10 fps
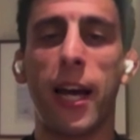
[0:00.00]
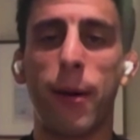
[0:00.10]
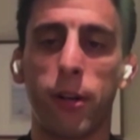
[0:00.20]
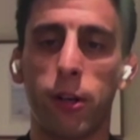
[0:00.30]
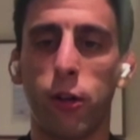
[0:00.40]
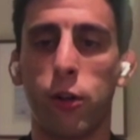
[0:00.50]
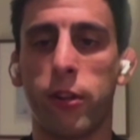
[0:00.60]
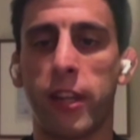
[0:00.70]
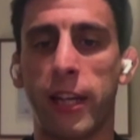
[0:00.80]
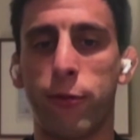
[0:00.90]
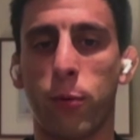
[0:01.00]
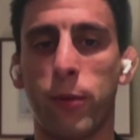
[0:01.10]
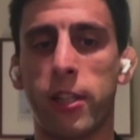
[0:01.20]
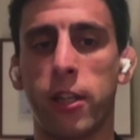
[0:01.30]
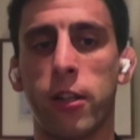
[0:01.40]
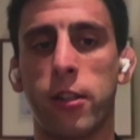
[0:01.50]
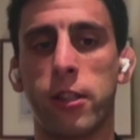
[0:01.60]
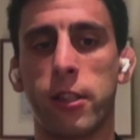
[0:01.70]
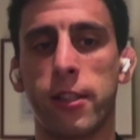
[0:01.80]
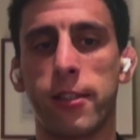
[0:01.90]
build my name and do good things for me. So
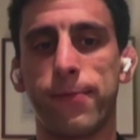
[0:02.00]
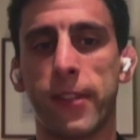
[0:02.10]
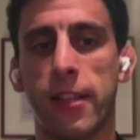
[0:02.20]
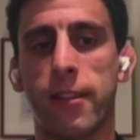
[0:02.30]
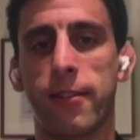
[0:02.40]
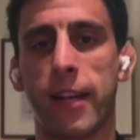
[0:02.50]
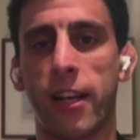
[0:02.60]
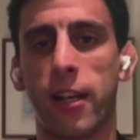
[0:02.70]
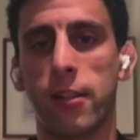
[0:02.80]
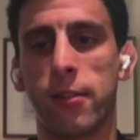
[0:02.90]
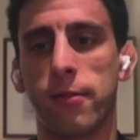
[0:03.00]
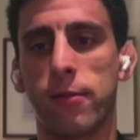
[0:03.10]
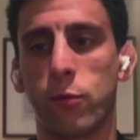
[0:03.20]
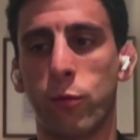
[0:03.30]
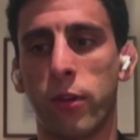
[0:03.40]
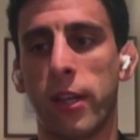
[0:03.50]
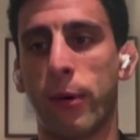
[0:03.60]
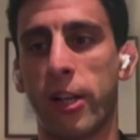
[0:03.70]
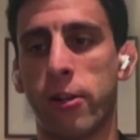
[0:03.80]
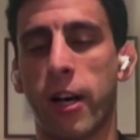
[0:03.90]
just, yeah, take it
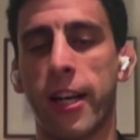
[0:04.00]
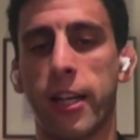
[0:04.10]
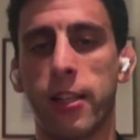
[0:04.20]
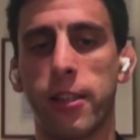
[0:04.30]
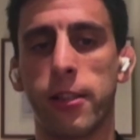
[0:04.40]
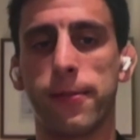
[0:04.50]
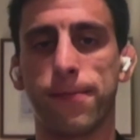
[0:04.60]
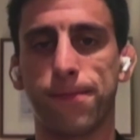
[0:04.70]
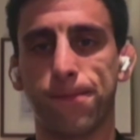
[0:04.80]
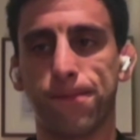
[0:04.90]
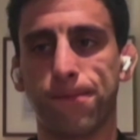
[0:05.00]
in my stride, I guess.